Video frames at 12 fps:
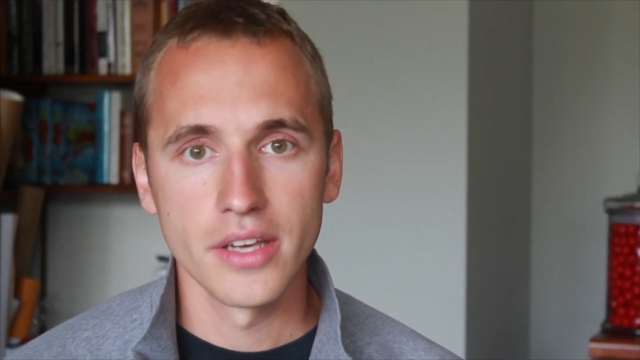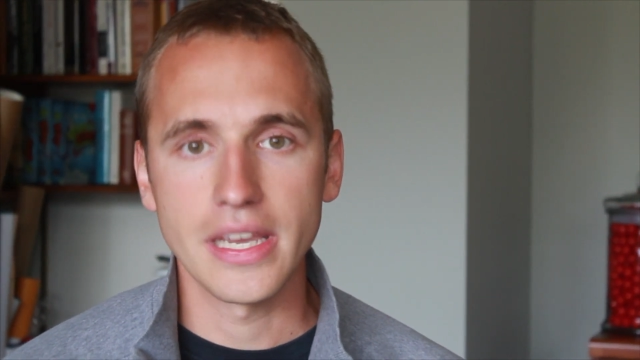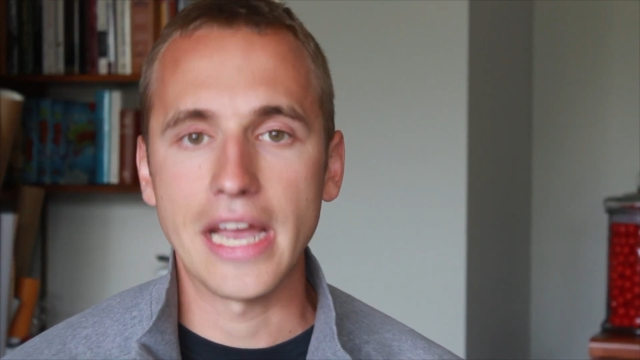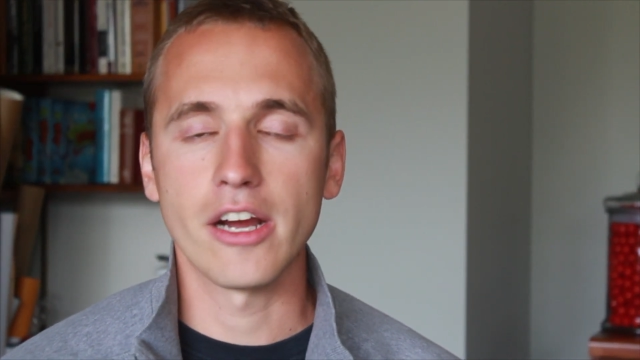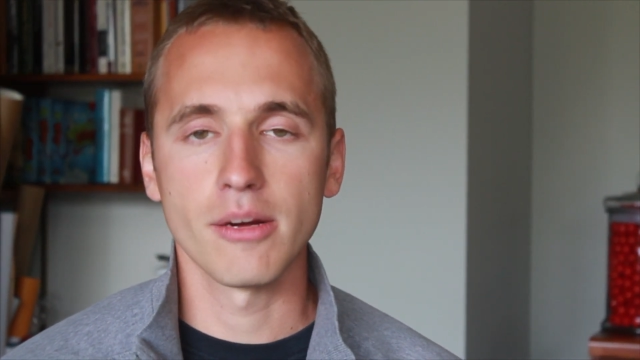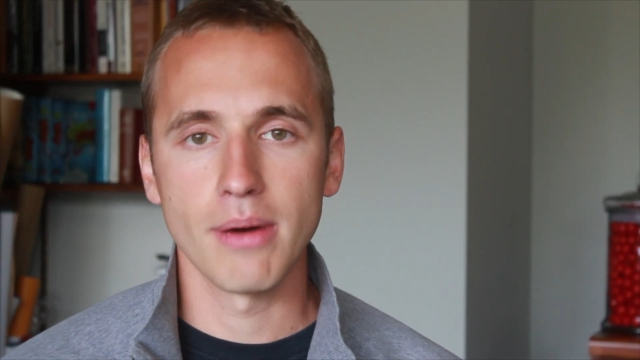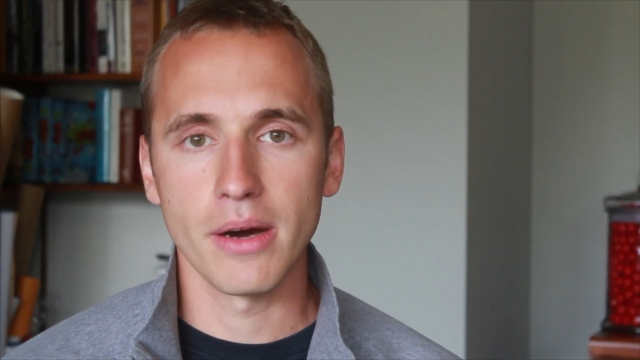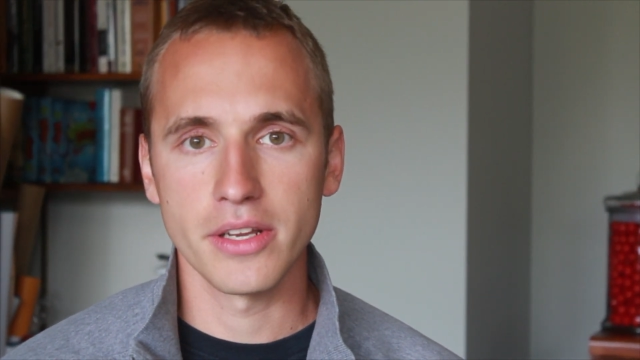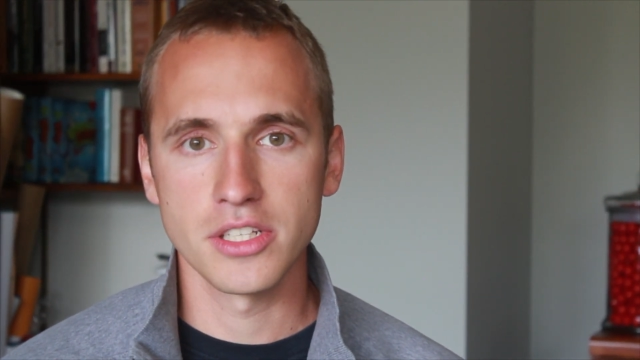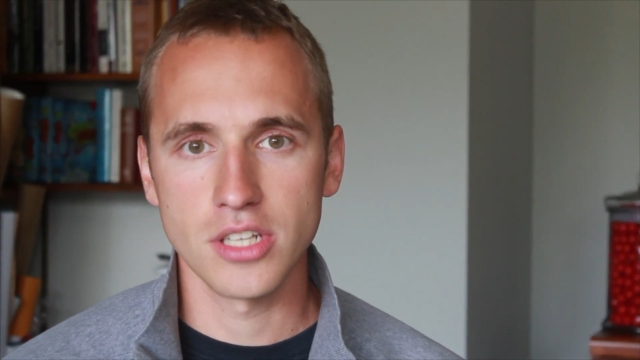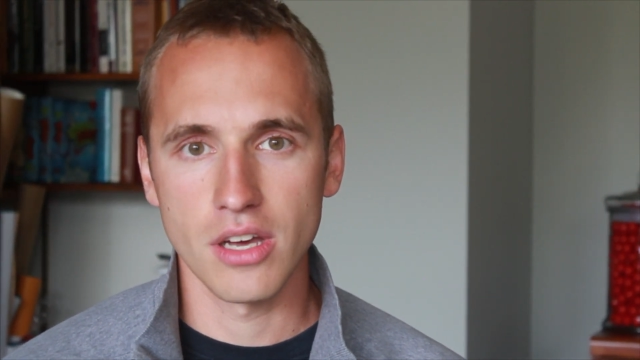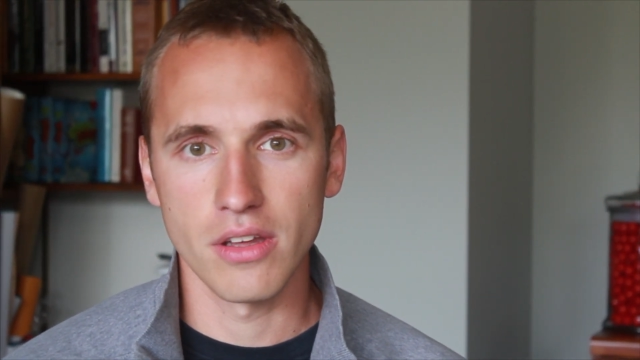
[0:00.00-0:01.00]
care
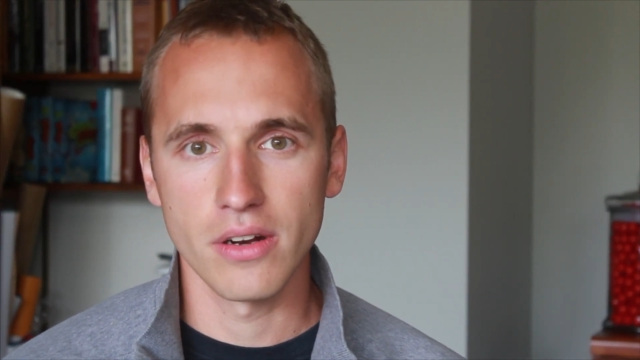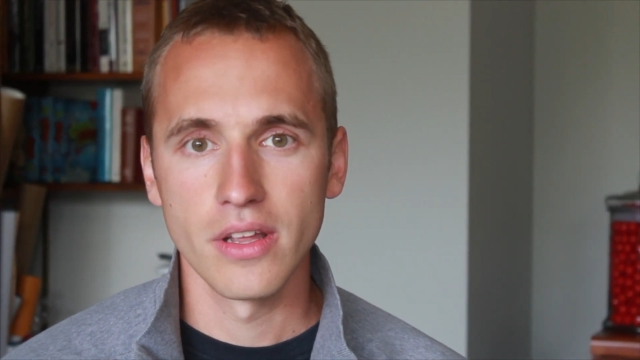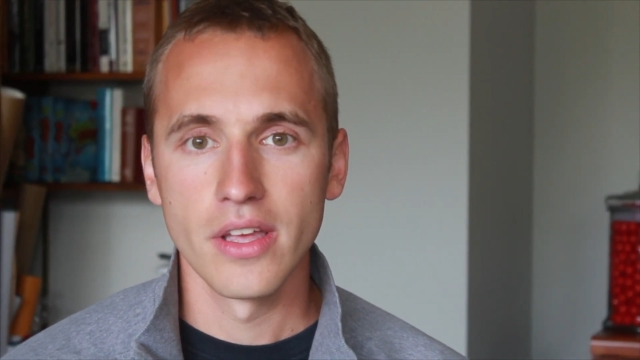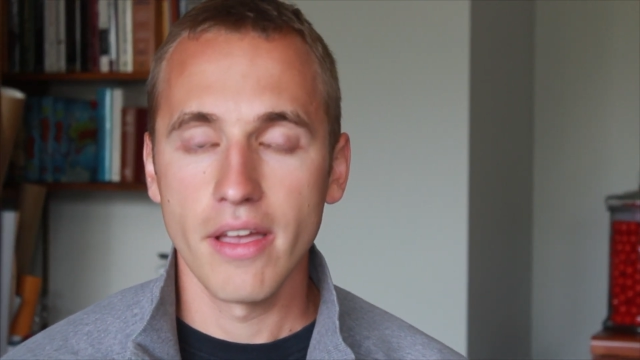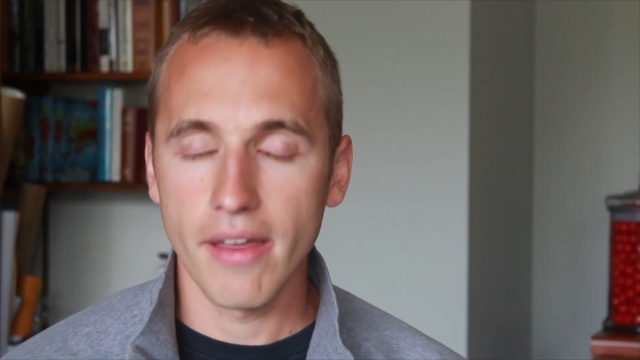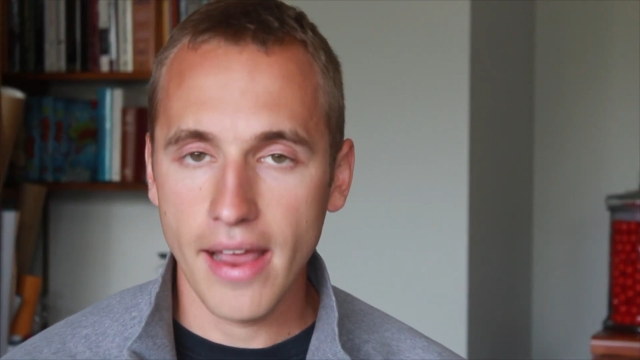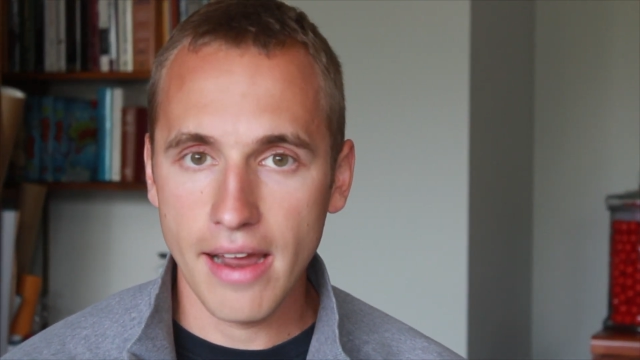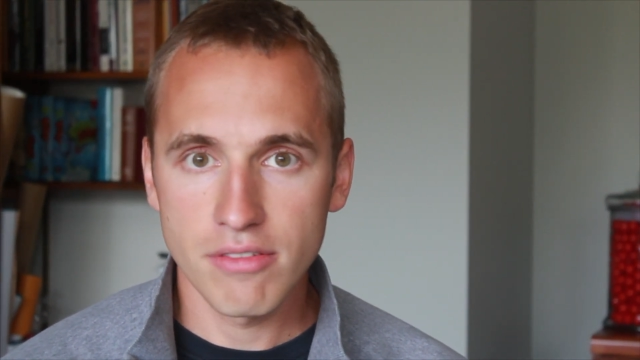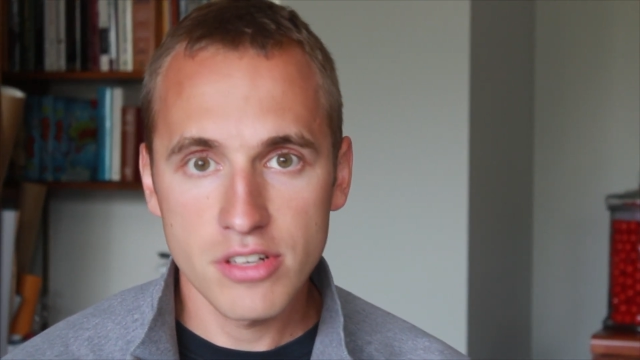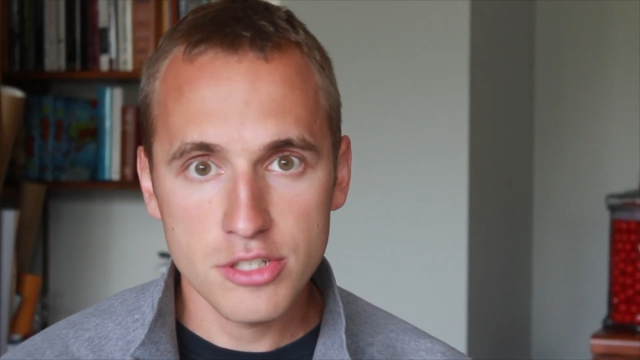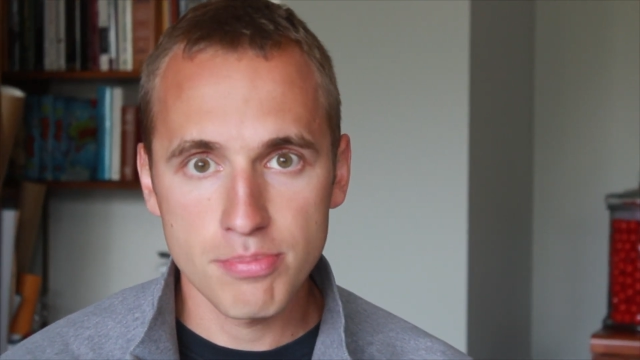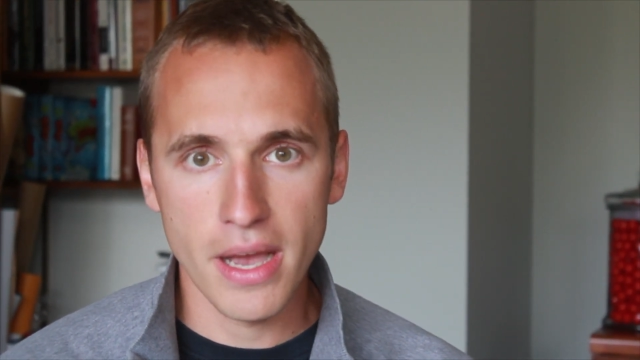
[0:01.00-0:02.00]
about each other, and
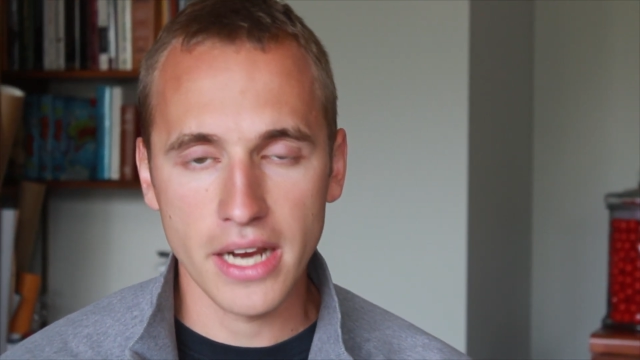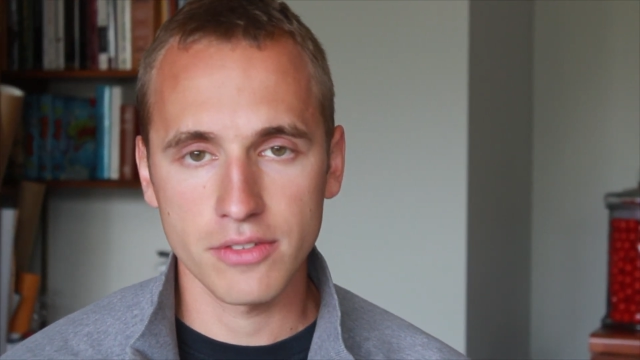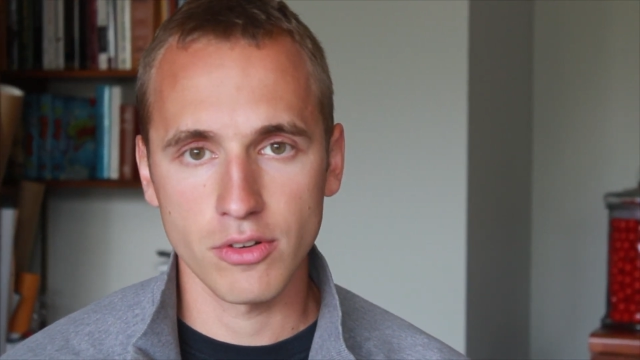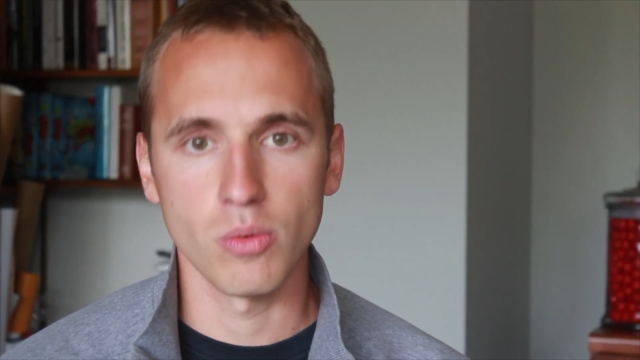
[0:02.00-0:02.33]
have respect